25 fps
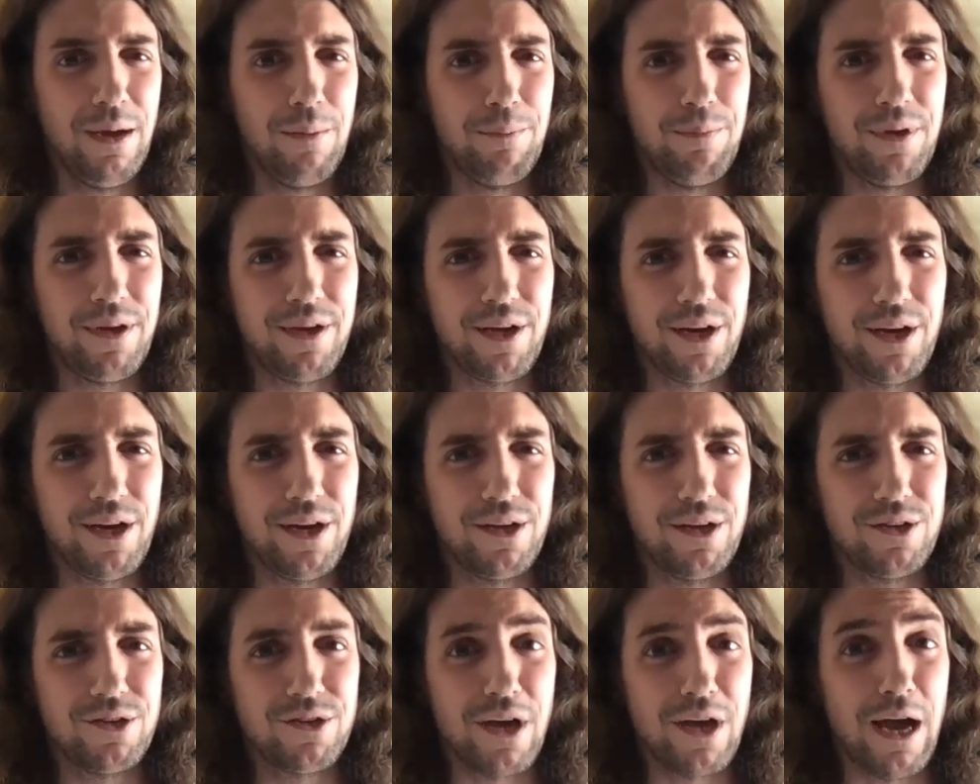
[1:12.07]

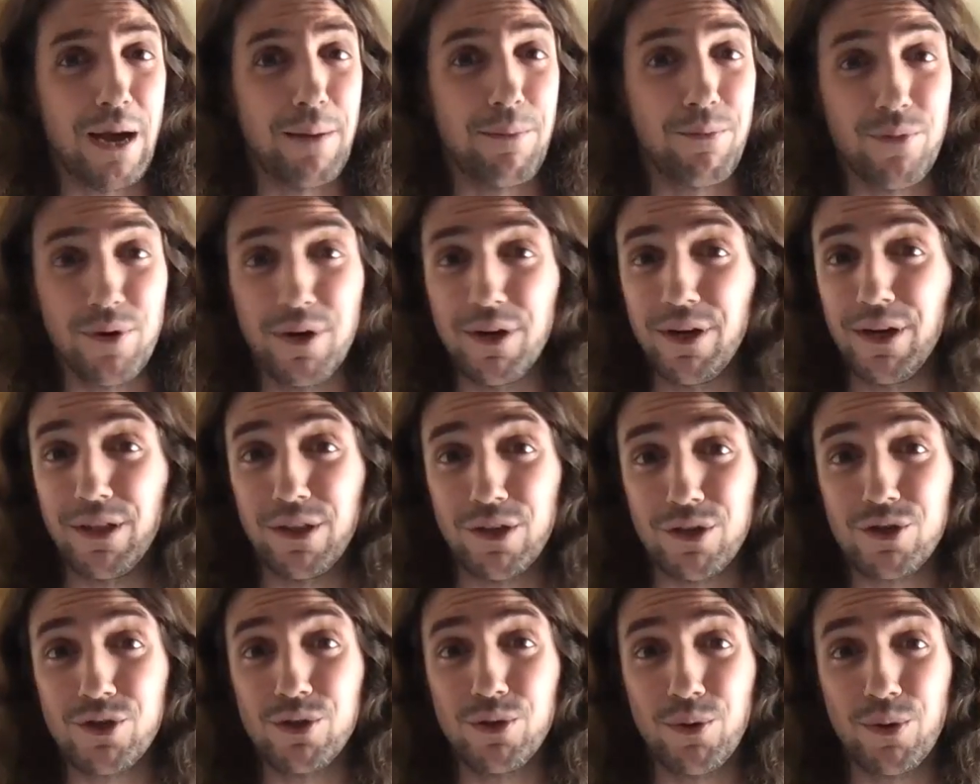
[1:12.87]
because I'm reading
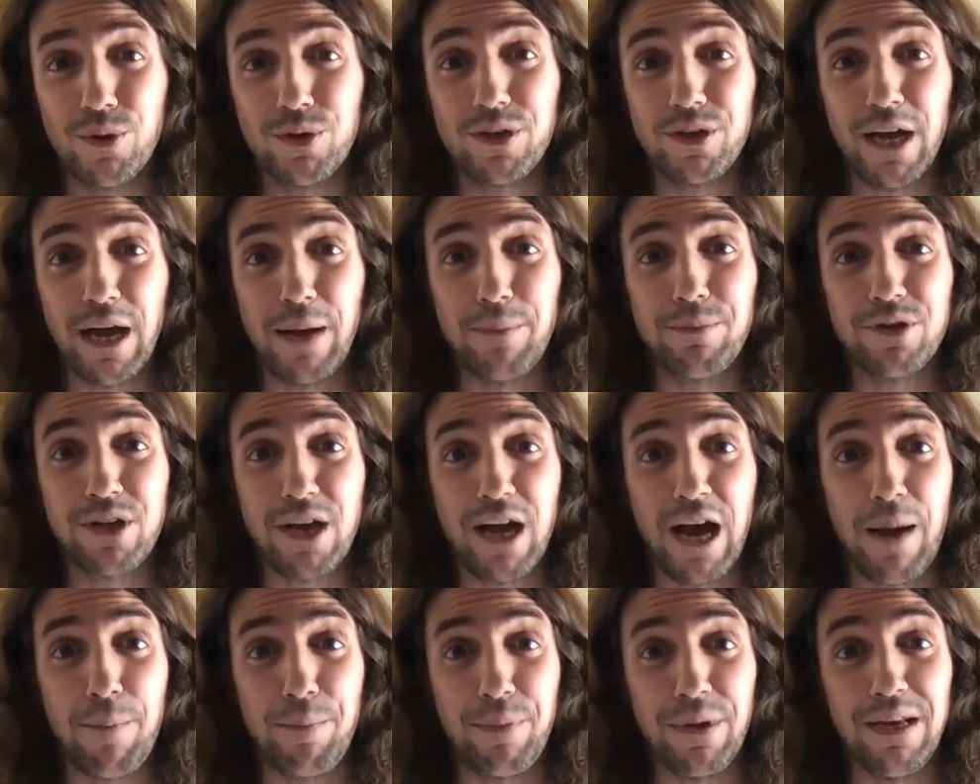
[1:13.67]
this New York Times
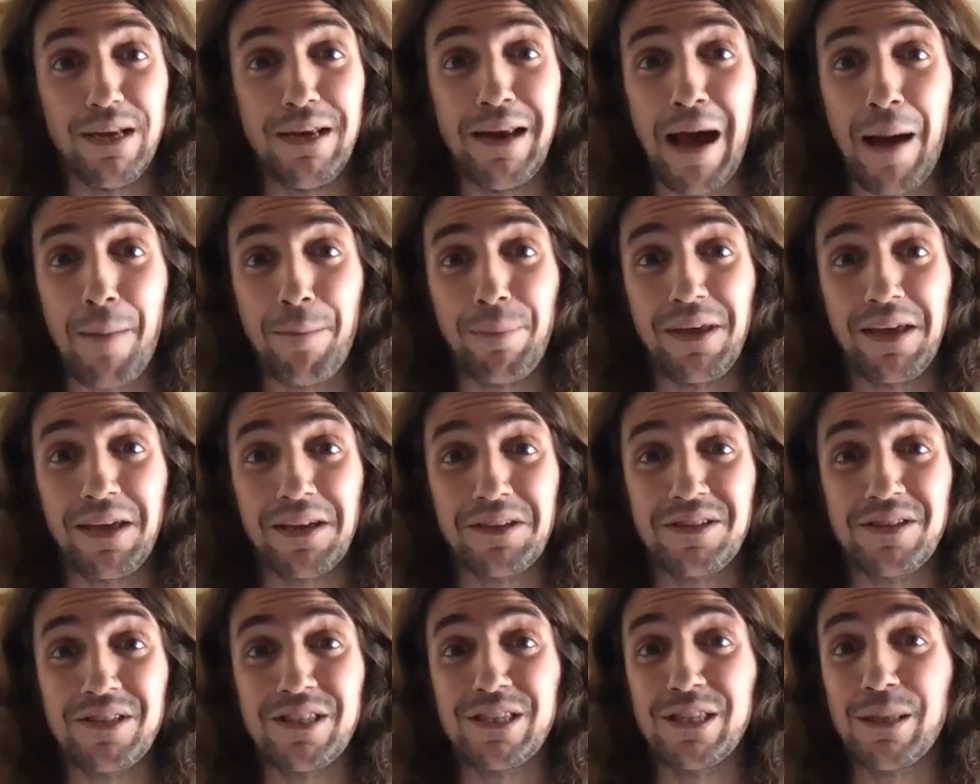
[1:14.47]
copy not
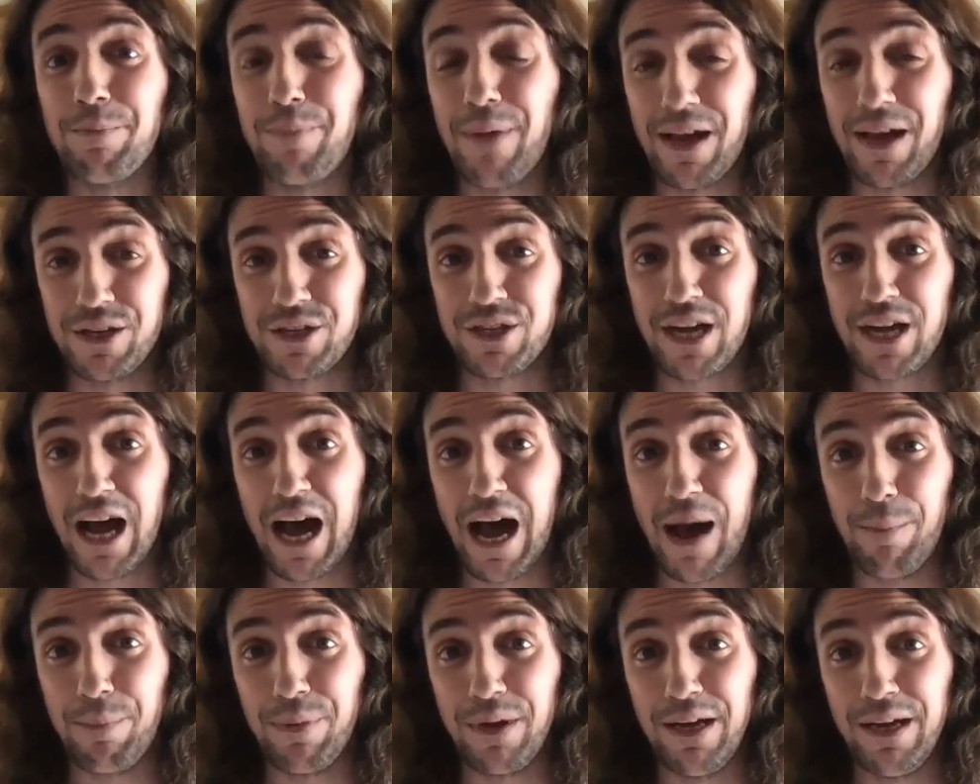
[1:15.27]
because it's the best
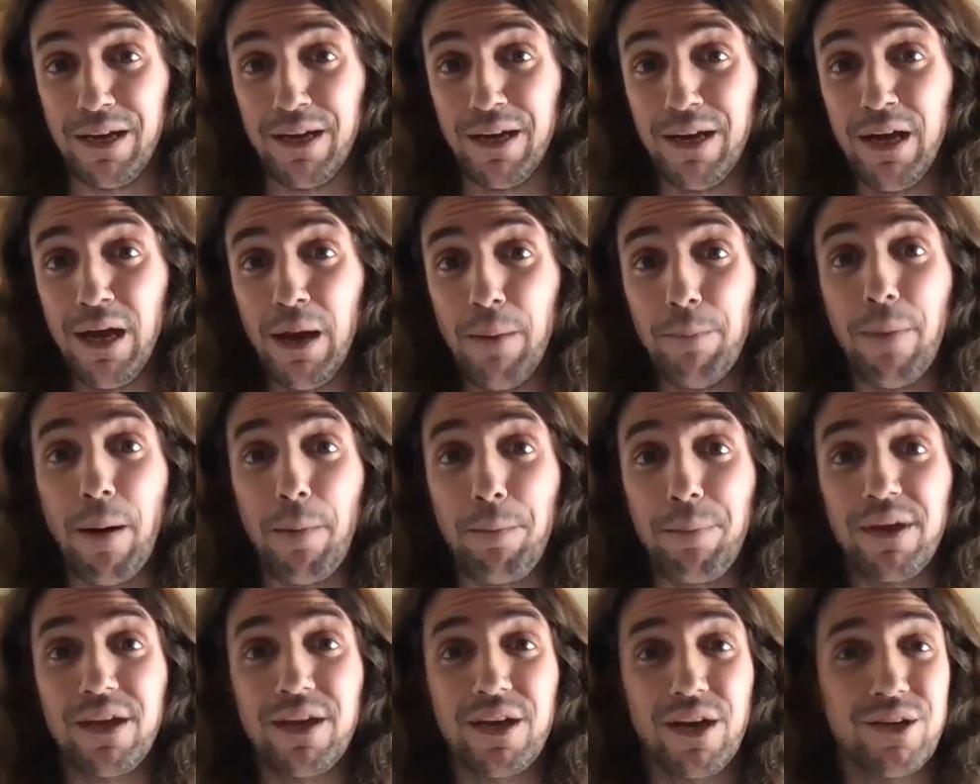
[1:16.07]
copy,
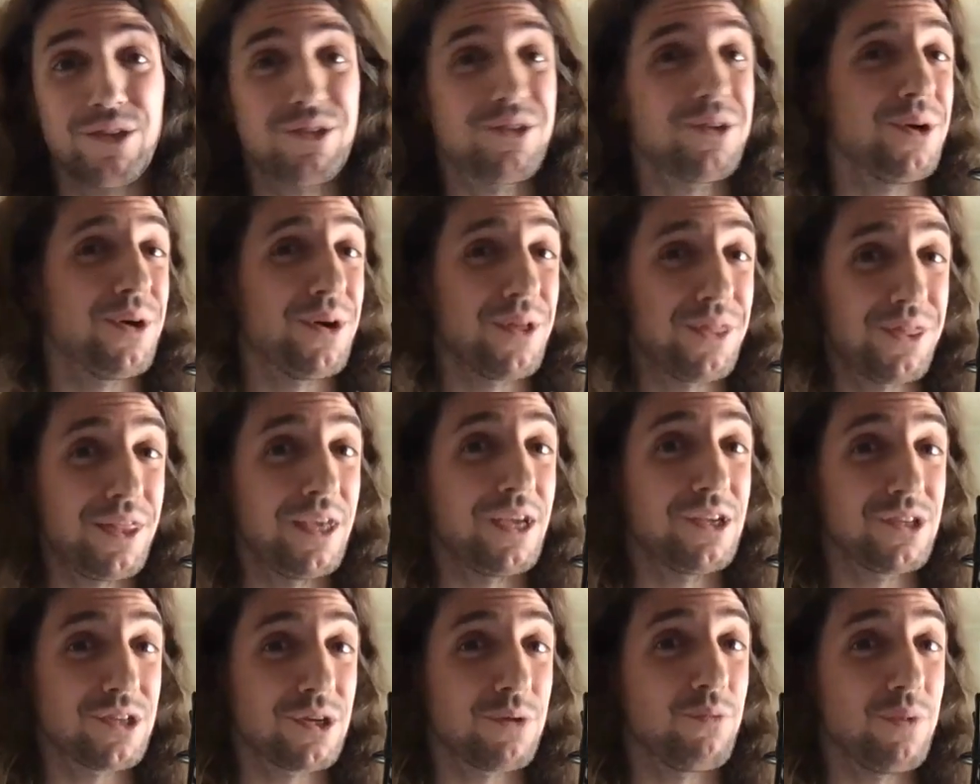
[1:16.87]
but because there are
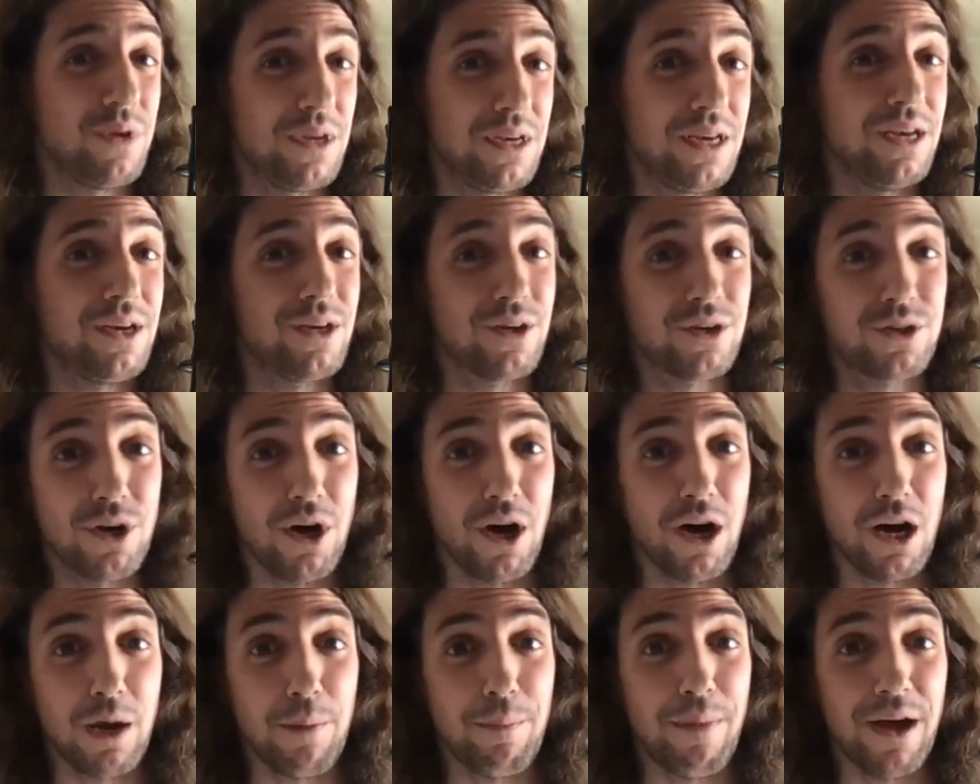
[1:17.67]
things that we need to
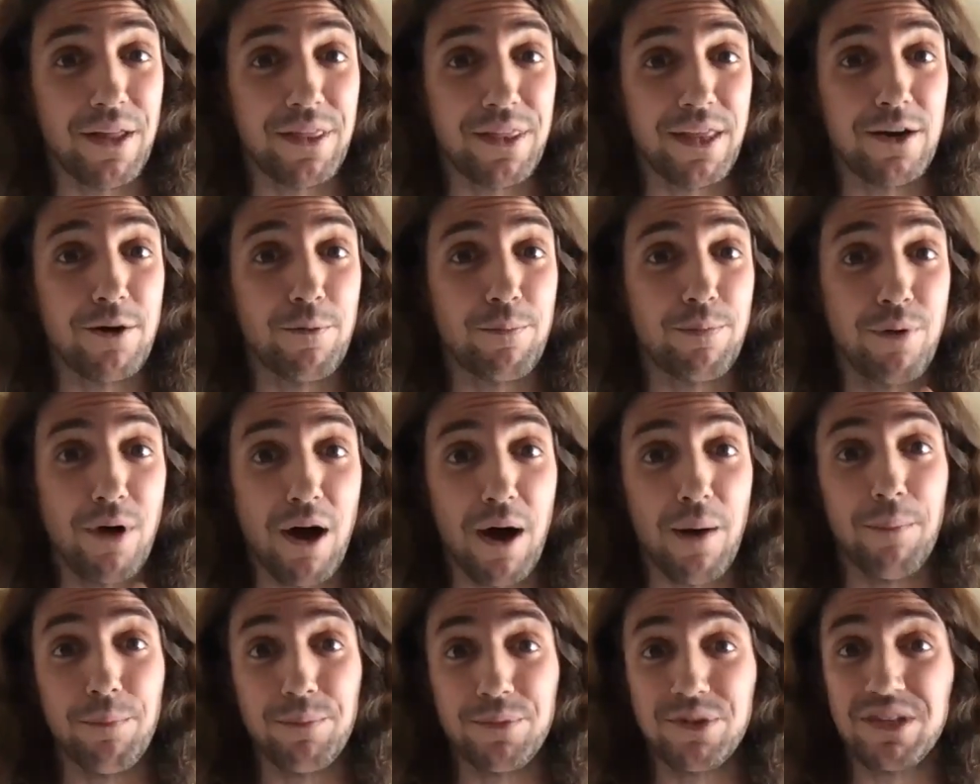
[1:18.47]
talk about that are
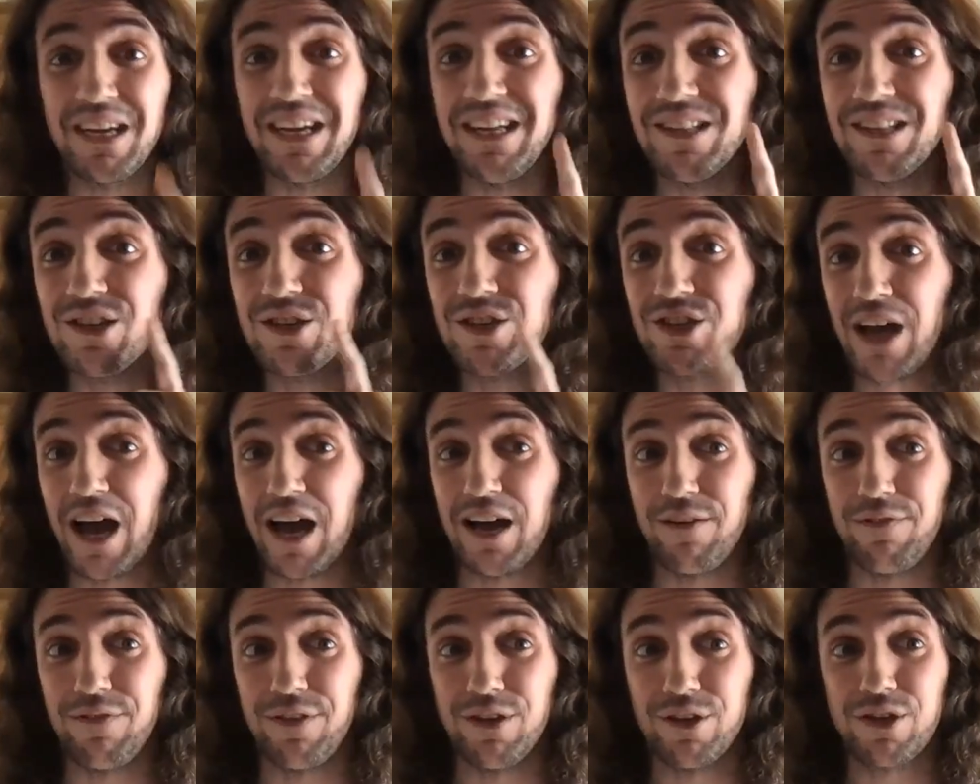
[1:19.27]
problems
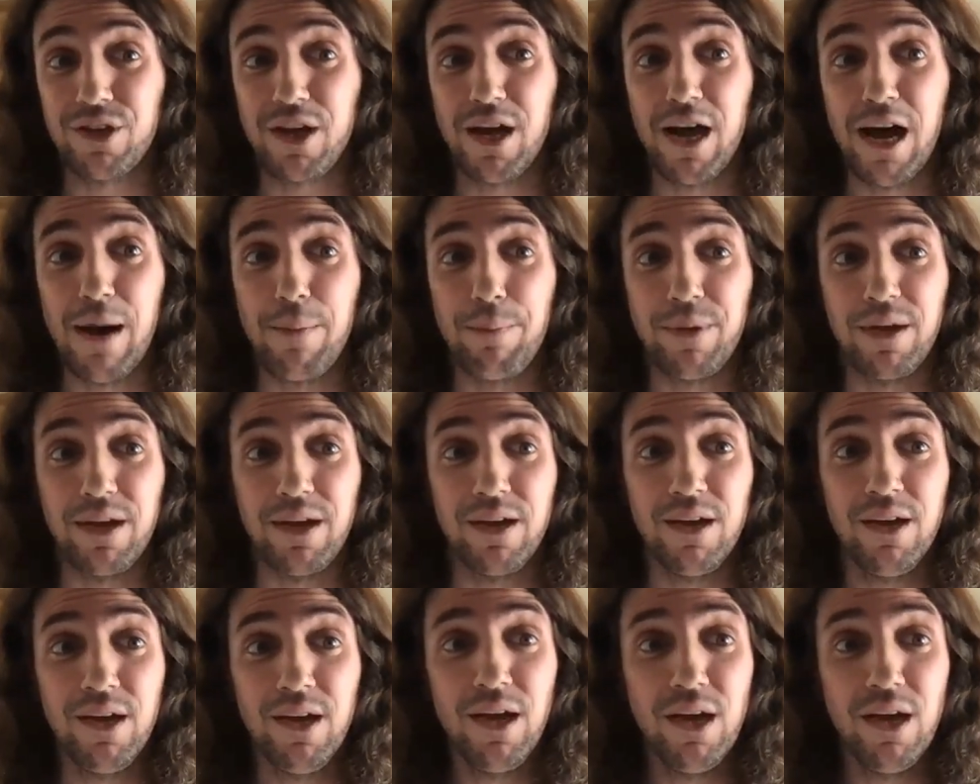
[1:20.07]
inside of this copy.